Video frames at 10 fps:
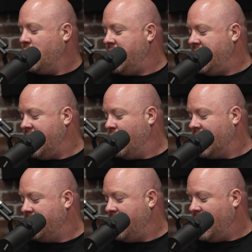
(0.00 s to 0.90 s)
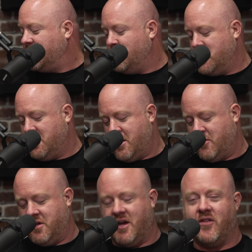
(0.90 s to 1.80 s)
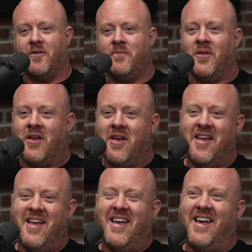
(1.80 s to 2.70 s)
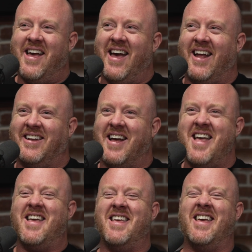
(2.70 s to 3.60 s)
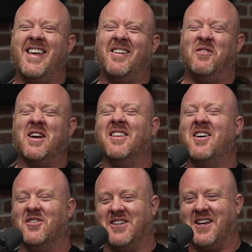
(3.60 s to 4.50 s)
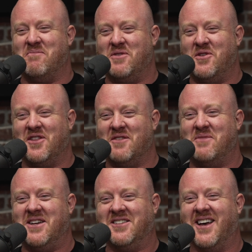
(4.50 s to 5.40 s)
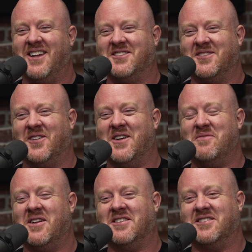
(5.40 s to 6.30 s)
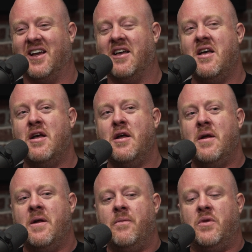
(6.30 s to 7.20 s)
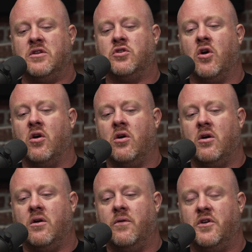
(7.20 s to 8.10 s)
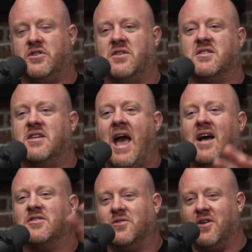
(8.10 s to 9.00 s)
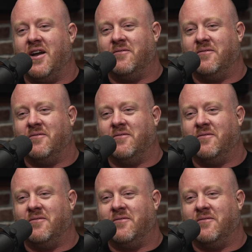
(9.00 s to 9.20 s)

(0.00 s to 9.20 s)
we're going to be watching Rigoletto together. And Rigoletto is like a Beauty and the Beast kind of story, but it's like this girl, there's like this castle, right?